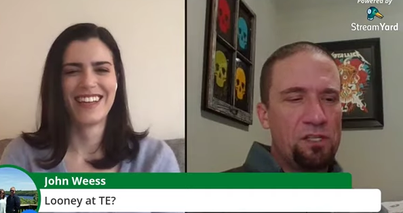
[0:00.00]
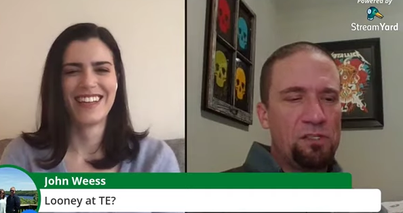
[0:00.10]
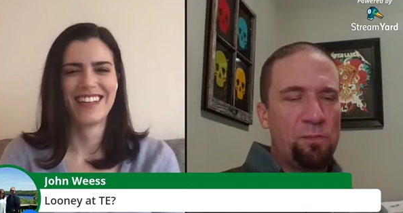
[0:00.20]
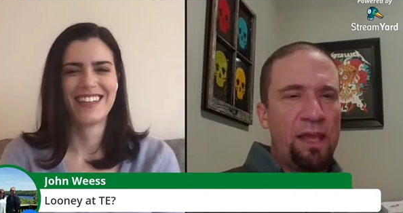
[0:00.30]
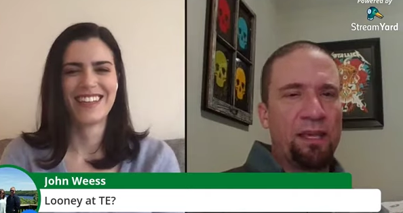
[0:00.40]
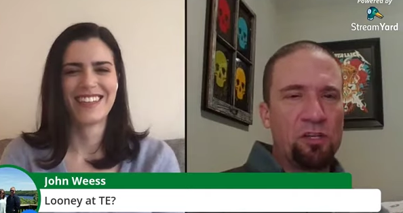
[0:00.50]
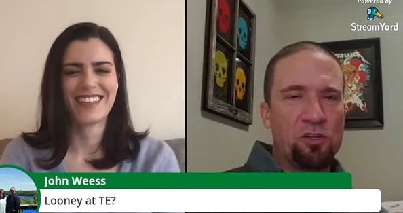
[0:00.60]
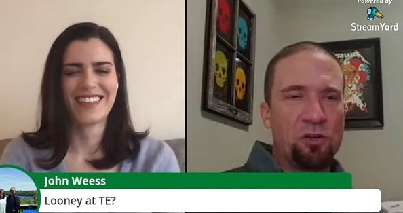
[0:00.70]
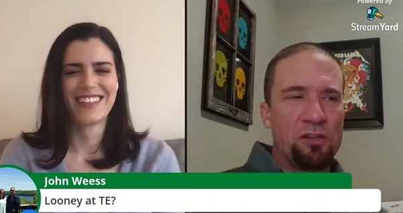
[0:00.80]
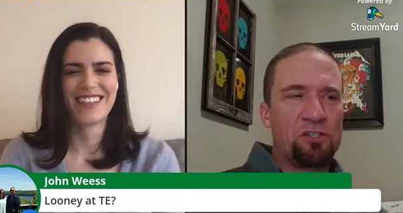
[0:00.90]
Speaker 1: she's making
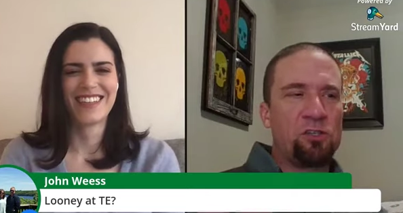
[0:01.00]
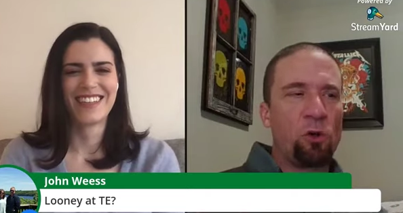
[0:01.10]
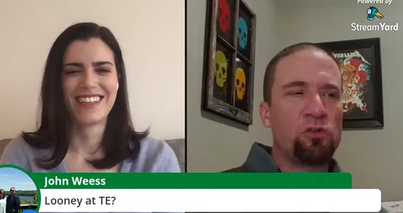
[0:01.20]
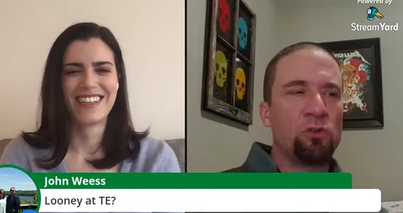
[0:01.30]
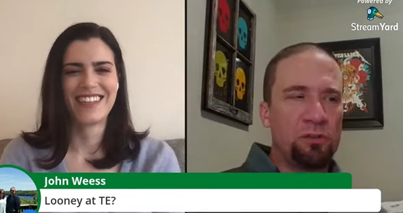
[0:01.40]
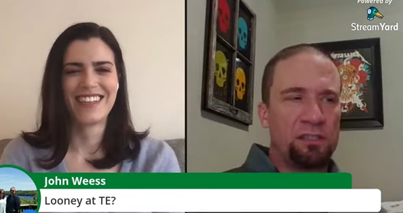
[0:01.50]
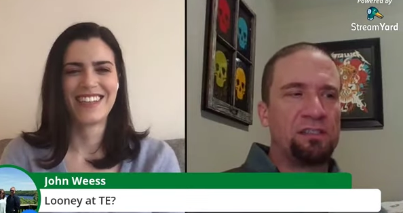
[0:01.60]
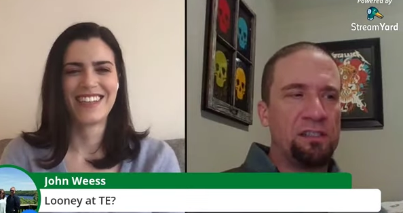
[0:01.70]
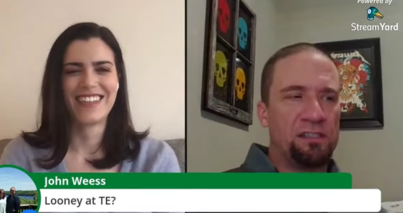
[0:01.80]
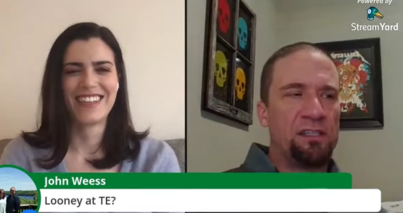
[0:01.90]
sure the social
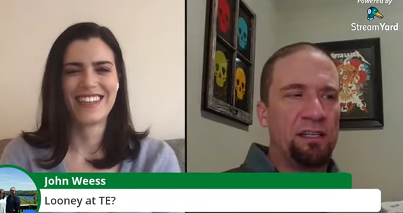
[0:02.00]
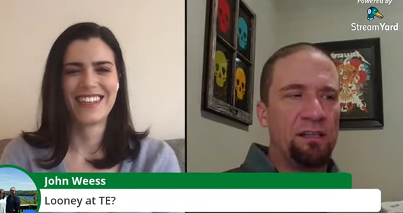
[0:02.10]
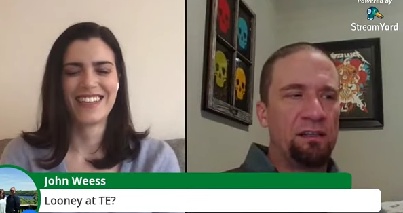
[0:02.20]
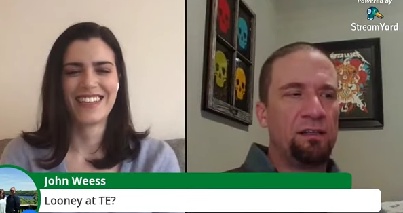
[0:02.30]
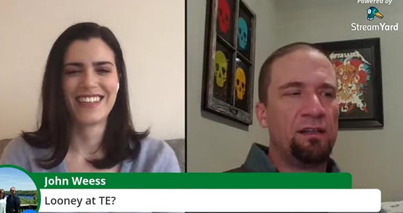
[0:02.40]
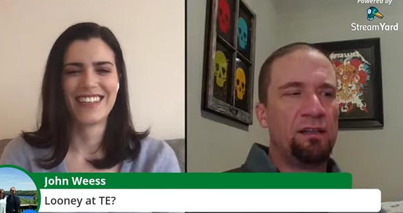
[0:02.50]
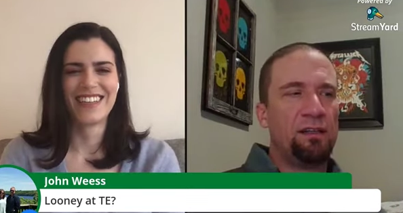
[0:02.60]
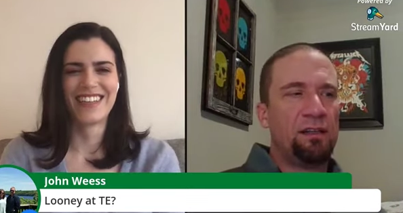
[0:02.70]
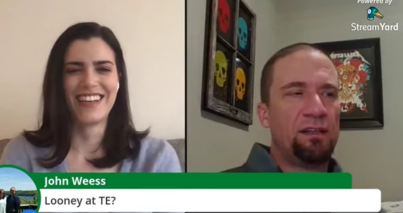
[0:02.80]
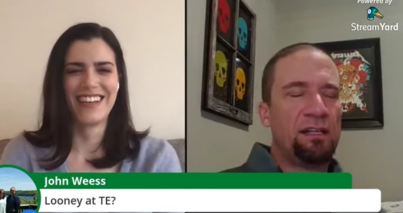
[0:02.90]
distancing
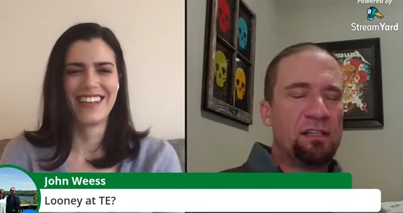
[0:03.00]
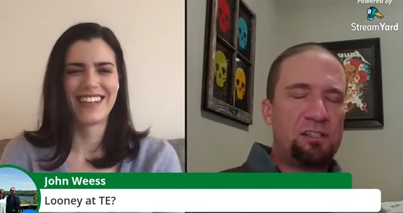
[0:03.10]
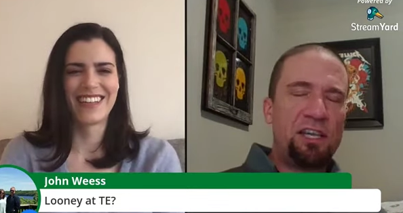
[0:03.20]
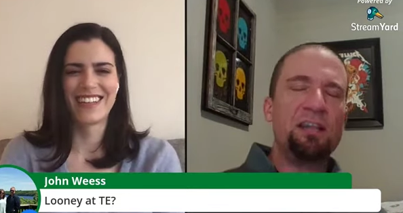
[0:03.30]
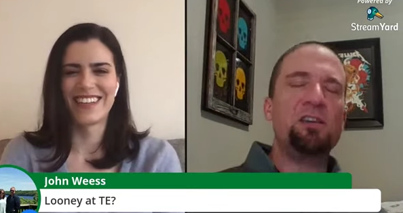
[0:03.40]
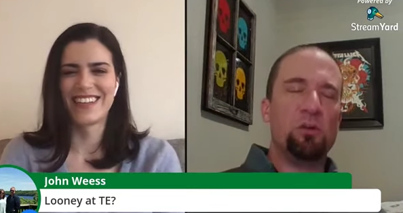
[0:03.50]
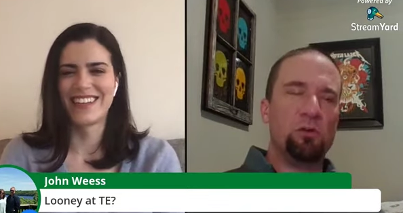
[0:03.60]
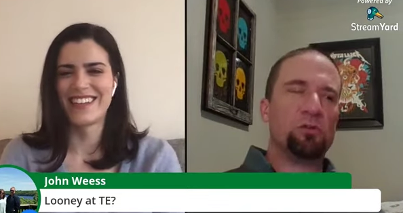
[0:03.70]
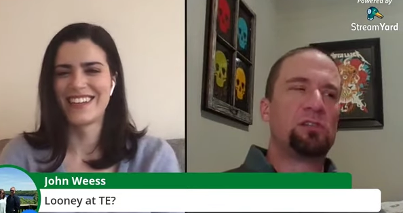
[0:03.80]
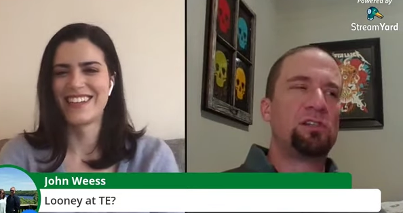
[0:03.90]

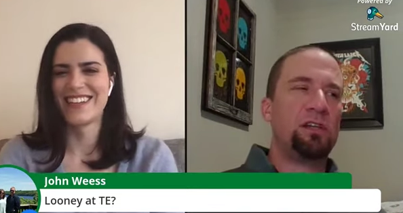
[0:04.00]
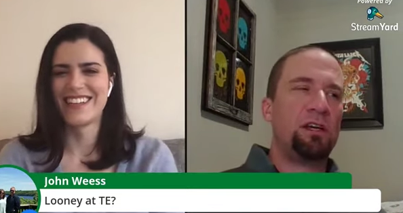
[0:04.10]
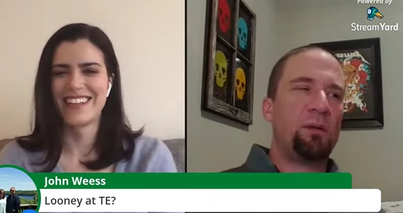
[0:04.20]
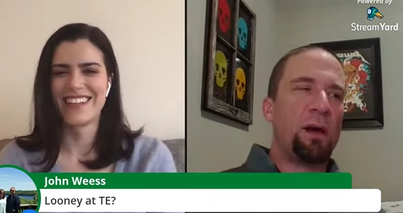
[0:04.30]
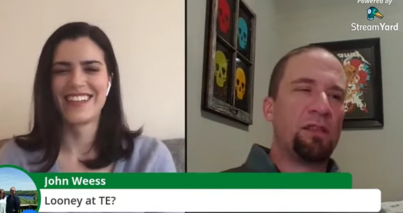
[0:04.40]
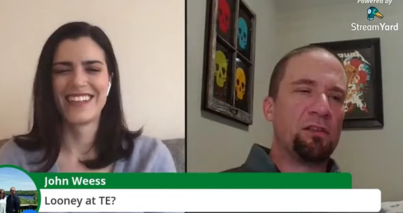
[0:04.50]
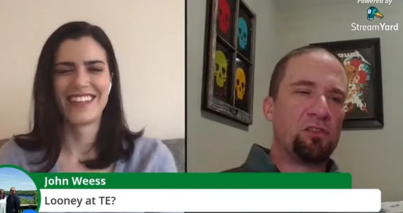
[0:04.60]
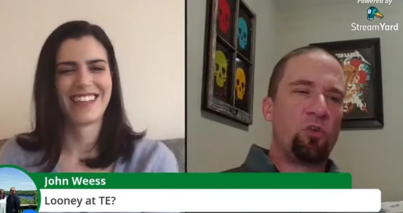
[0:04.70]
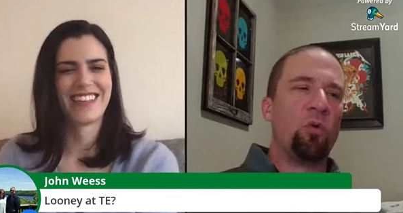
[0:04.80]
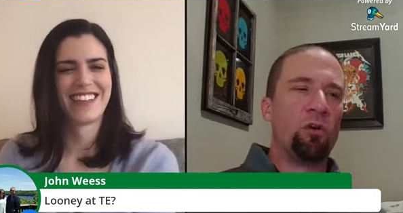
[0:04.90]
continues by the
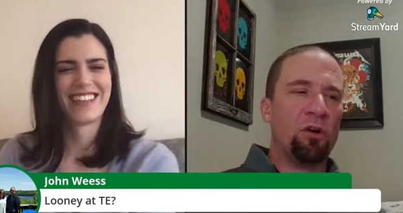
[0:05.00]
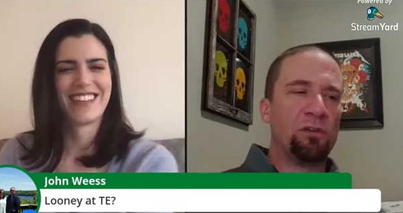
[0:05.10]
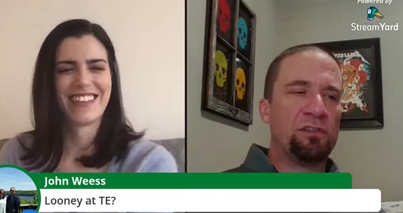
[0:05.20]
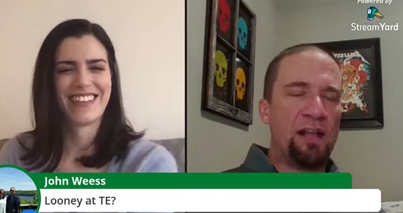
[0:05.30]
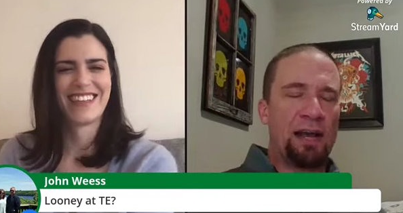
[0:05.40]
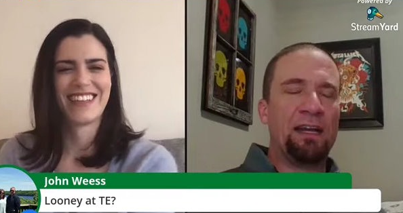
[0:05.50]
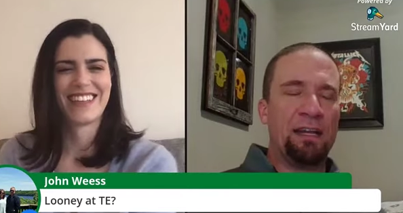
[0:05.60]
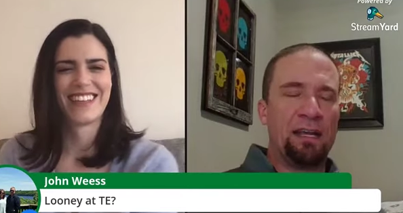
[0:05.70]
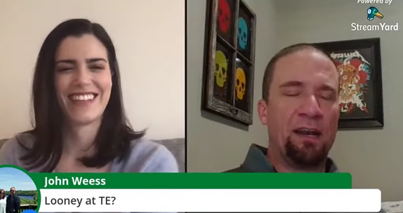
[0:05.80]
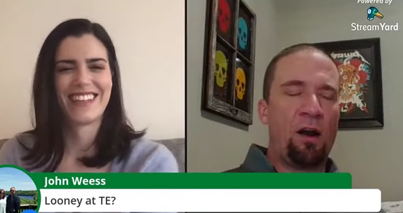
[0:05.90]
squirrels not
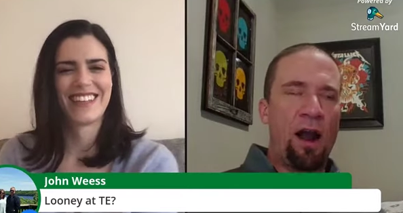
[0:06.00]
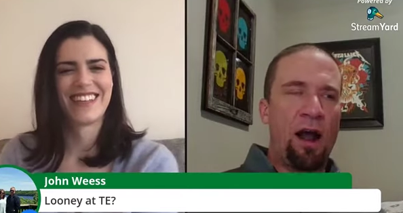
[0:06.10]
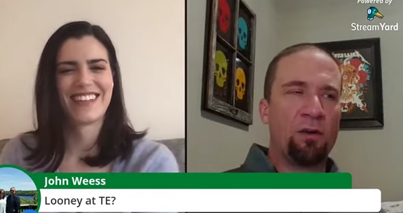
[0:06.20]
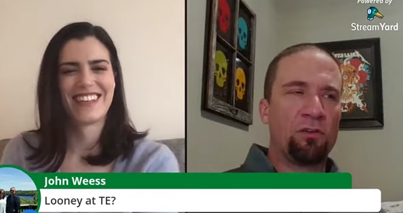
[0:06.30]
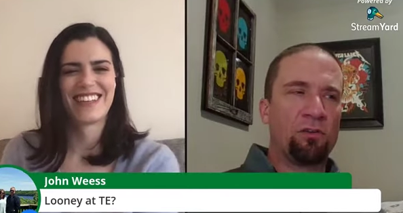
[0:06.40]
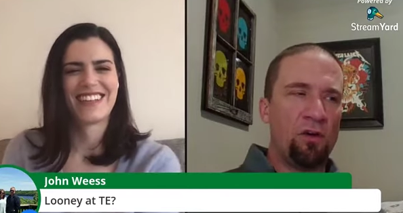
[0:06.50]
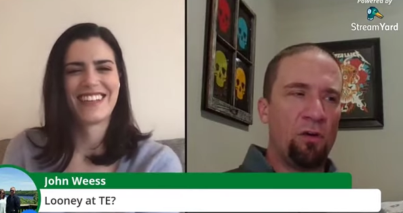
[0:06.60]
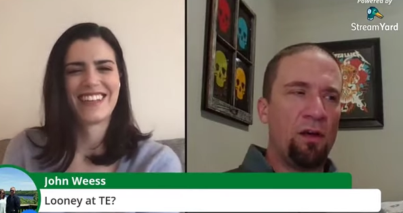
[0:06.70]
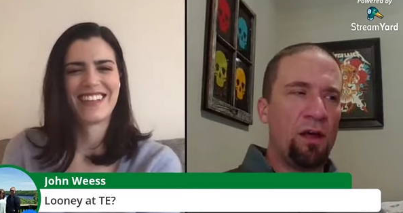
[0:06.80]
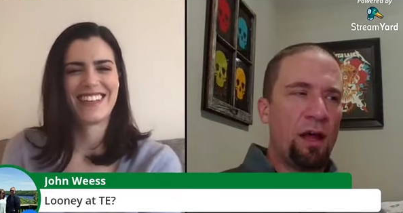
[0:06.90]
getting in our house.
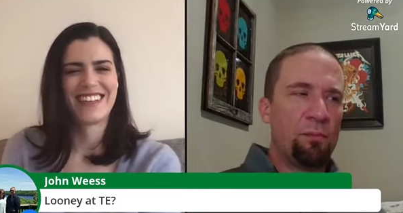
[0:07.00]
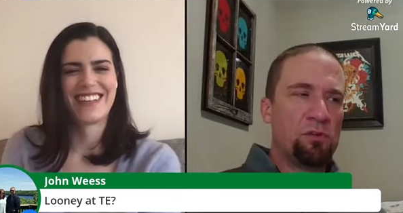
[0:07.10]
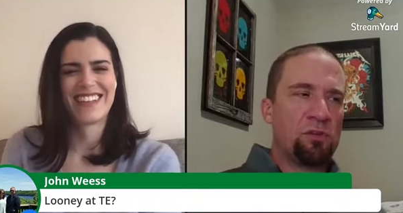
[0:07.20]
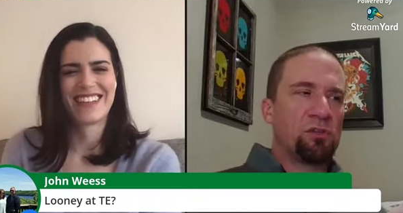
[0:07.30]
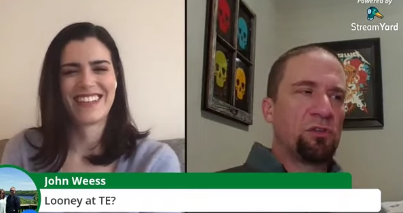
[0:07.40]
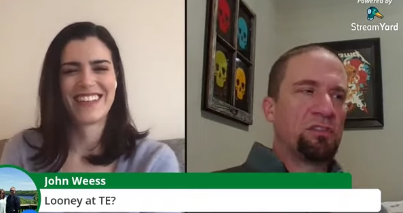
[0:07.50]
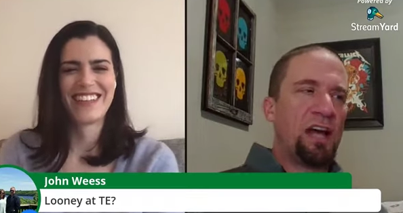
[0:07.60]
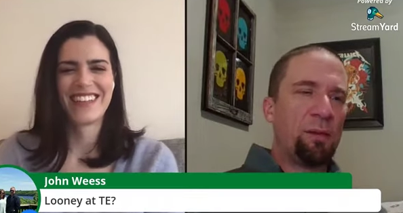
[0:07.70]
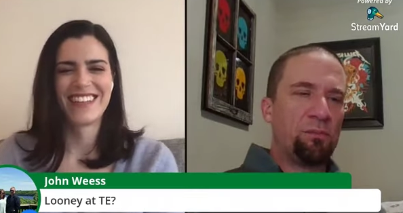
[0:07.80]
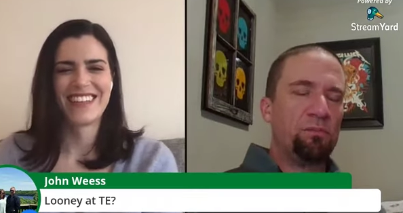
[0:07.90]
So I'm sure she'll
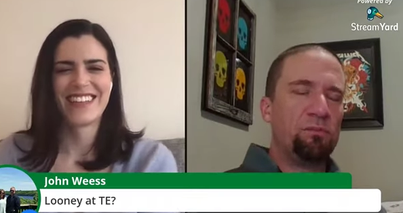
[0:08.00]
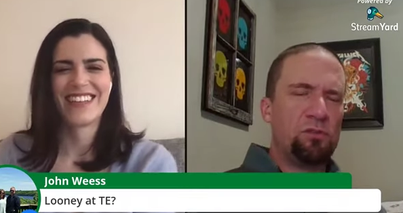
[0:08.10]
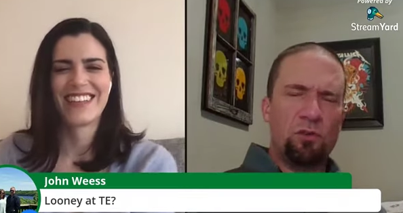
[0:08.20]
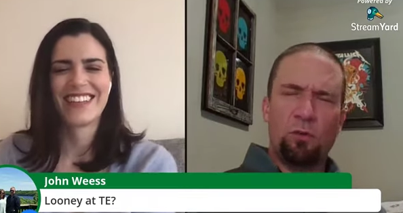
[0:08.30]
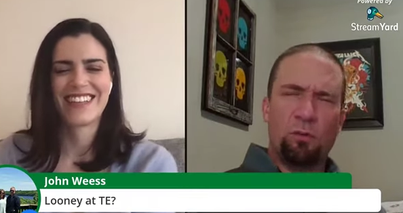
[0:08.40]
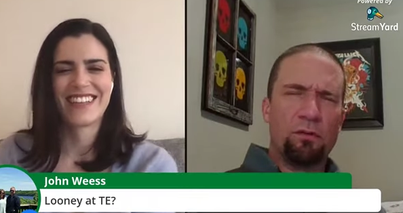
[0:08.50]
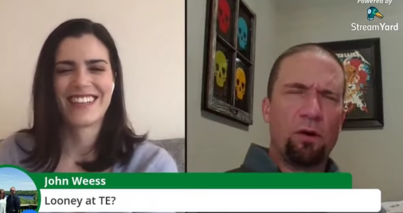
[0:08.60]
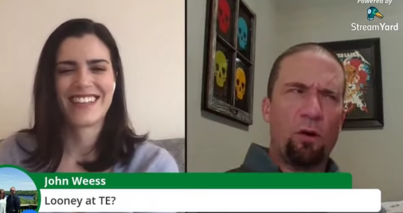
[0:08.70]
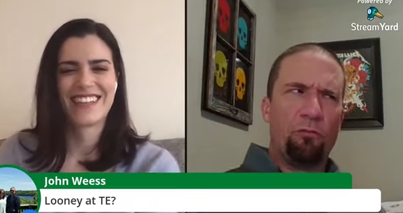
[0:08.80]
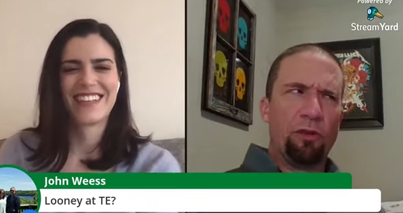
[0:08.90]
stop soon,
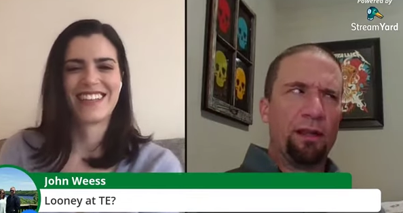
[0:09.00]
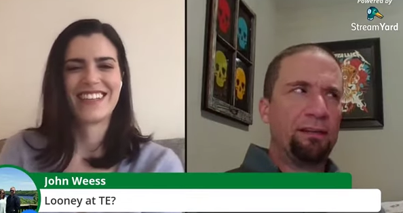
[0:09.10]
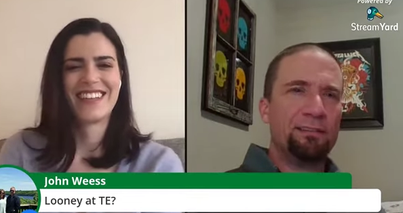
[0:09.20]
hopefully.